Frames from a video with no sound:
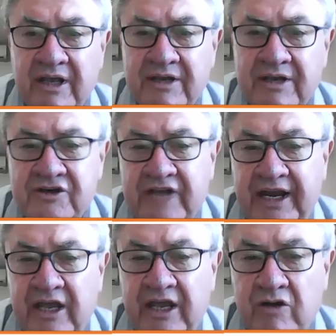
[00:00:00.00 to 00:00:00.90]

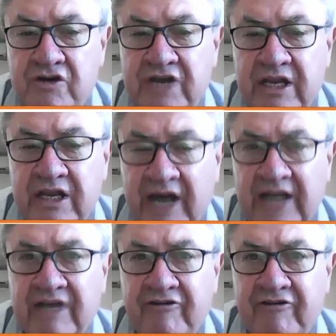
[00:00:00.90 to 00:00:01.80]
study using
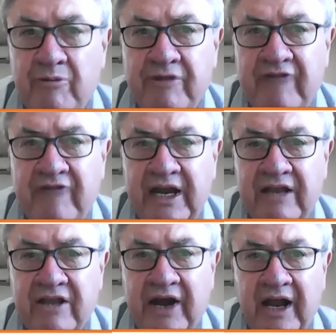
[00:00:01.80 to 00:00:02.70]
data from the Valley
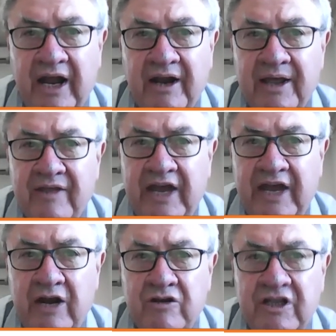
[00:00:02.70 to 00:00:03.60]
trial, they
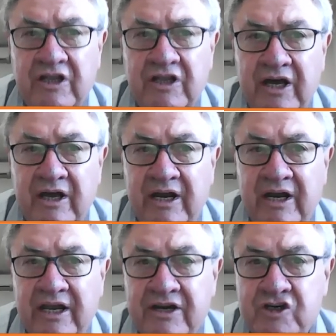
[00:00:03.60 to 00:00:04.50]
looked at
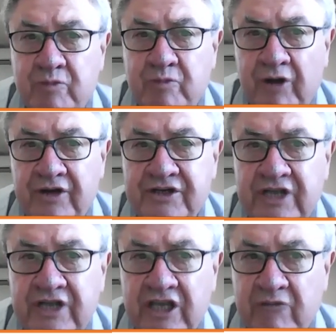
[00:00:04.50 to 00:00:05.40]
early responders
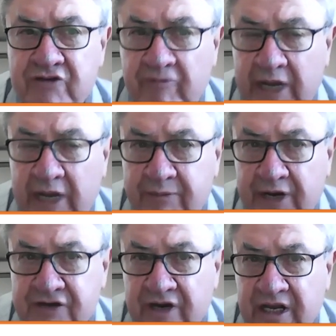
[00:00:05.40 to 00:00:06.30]
in terms of blood
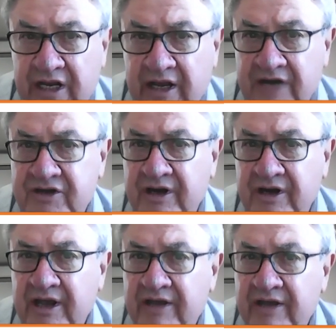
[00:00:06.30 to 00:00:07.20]
pressure reduction
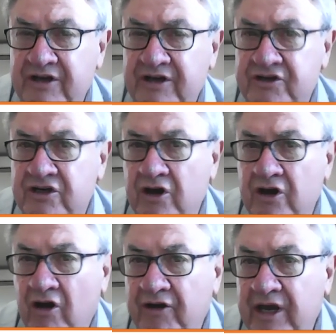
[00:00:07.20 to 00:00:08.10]
versus
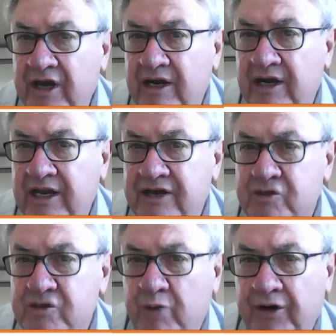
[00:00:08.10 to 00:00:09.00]
non-early
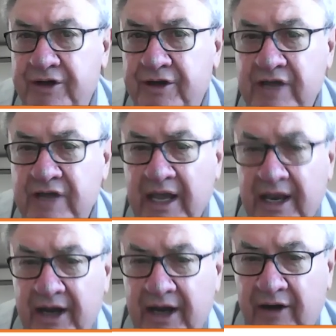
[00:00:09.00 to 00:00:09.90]
responders.
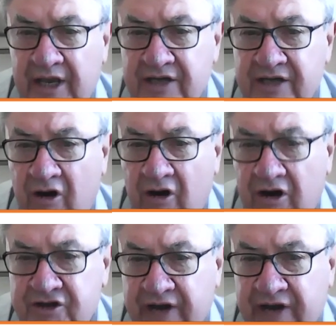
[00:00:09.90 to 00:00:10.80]
Now, here's the
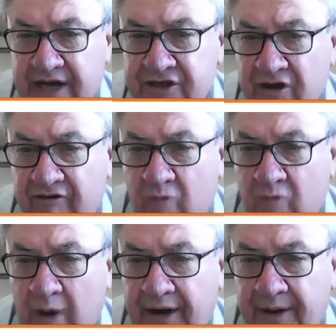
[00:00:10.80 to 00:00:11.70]
odds ratio of
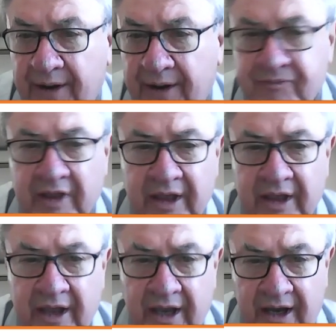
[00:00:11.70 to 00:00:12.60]
1.
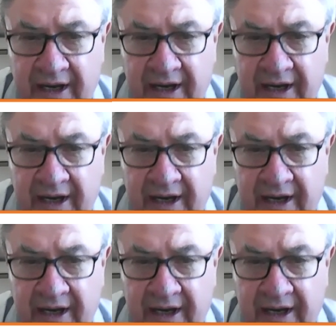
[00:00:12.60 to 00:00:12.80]
Early